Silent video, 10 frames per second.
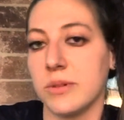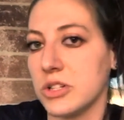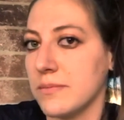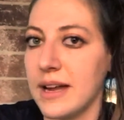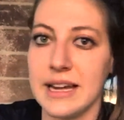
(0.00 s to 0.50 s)

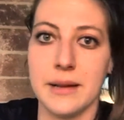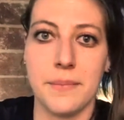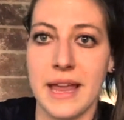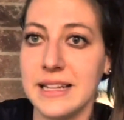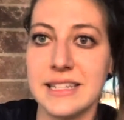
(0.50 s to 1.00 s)
much money to
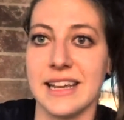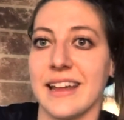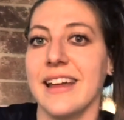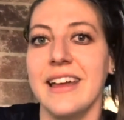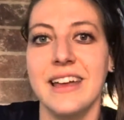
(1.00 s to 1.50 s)

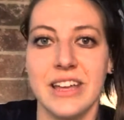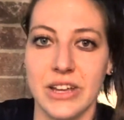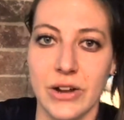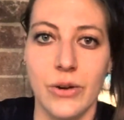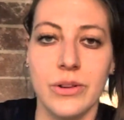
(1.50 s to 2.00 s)
painting?
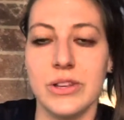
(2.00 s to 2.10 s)
You know,